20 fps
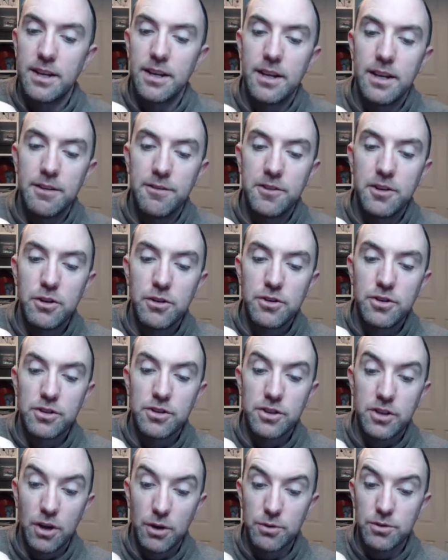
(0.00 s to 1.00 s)
if you
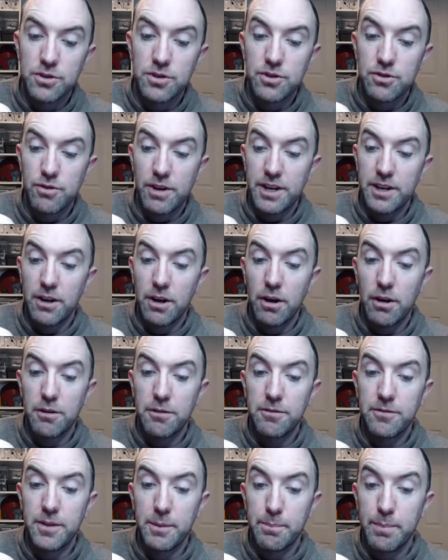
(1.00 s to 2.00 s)
just go straight
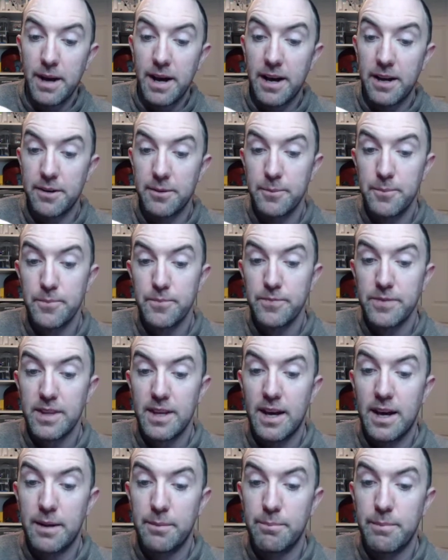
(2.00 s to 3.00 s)
off the bat
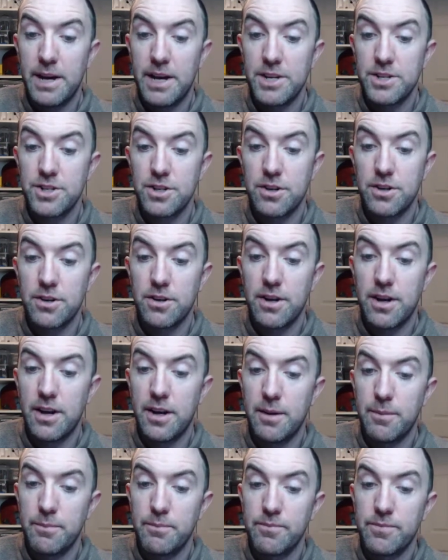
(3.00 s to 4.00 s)
and measure
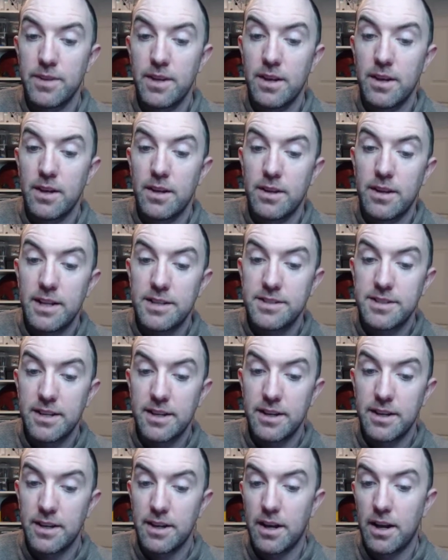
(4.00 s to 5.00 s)
um, let's
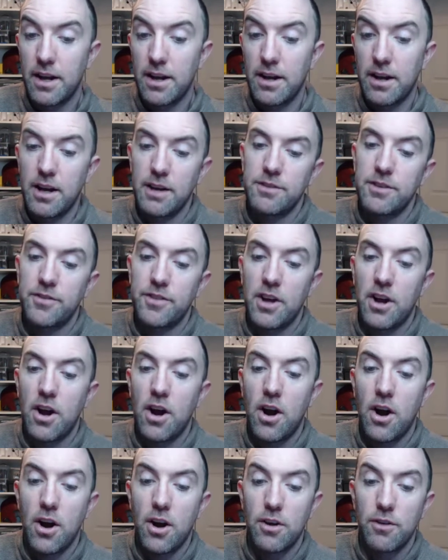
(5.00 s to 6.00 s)
say uh, I've got the
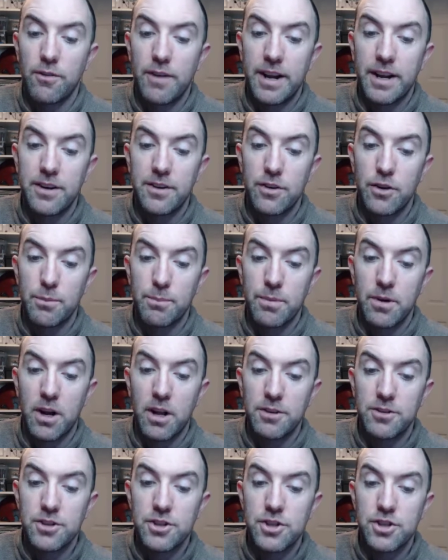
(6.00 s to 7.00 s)
heart rate number.
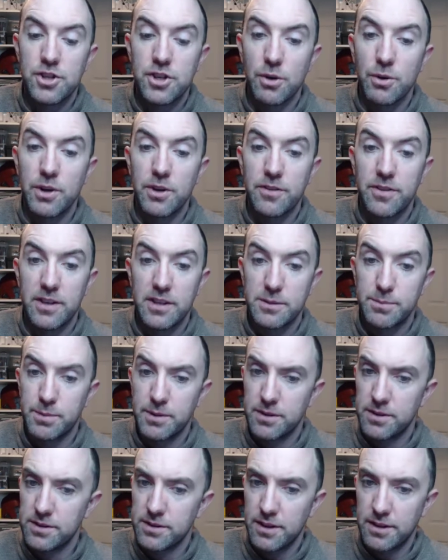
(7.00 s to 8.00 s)
I'll just show you this
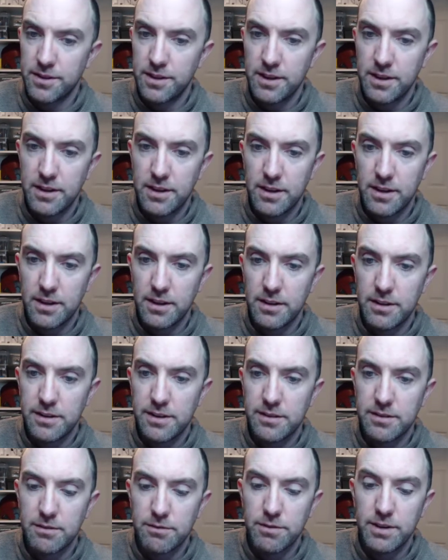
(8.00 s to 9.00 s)
because I think
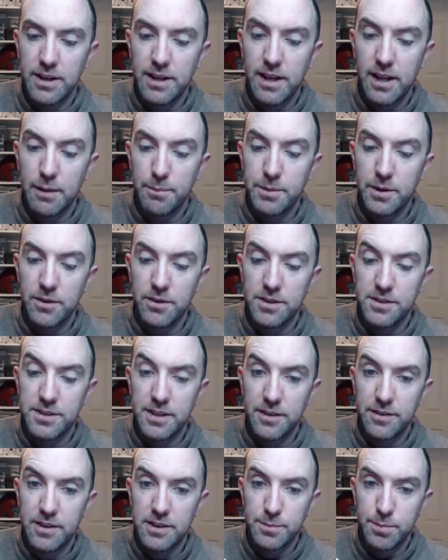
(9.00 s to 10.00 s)
this will really help you
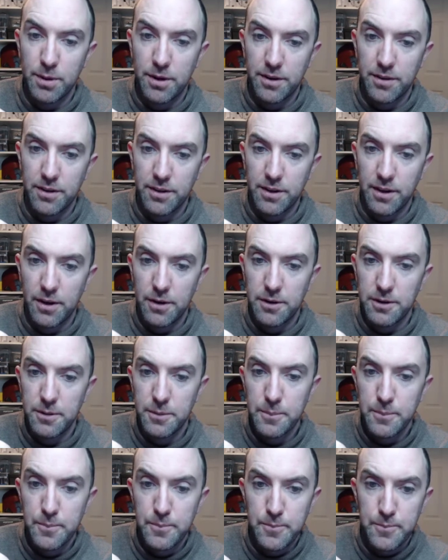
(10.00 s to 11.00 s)
understand this part of the code.
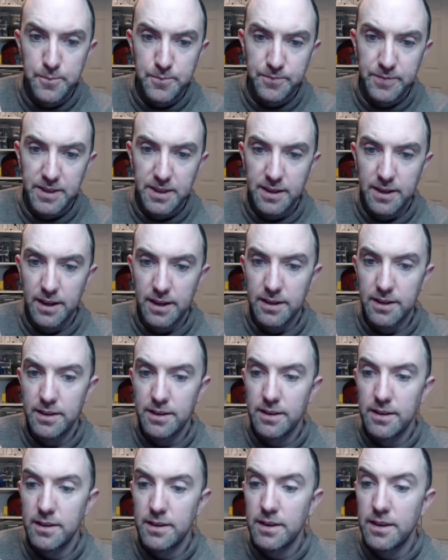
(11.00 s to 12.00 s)
Okay,
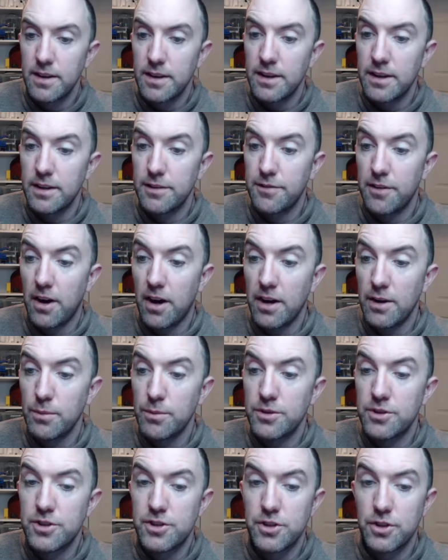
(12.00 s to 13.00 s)
if I
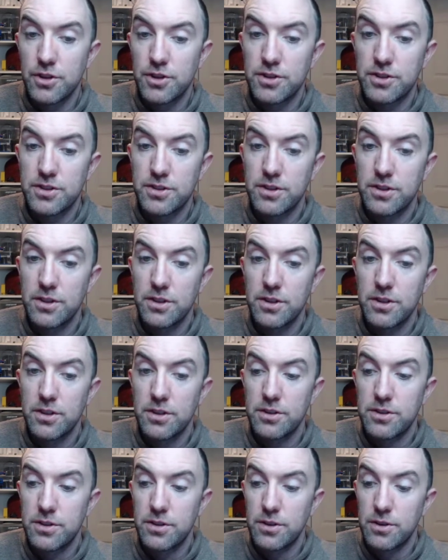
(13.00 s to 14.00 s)
was just
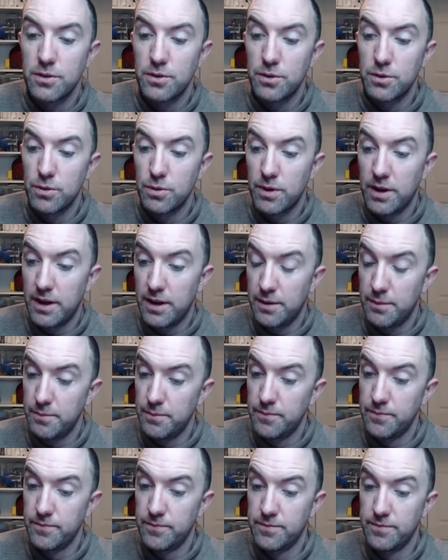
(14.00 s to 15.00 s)
to
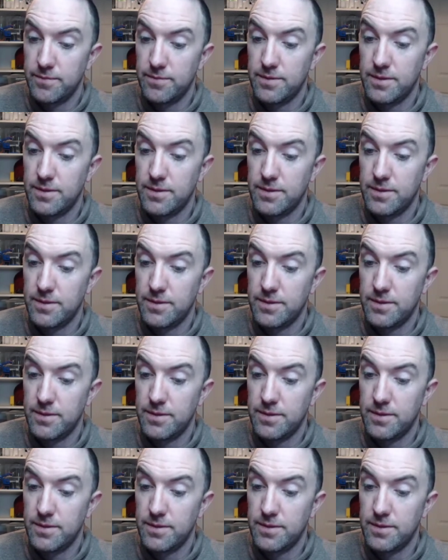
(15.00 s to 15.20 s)
um,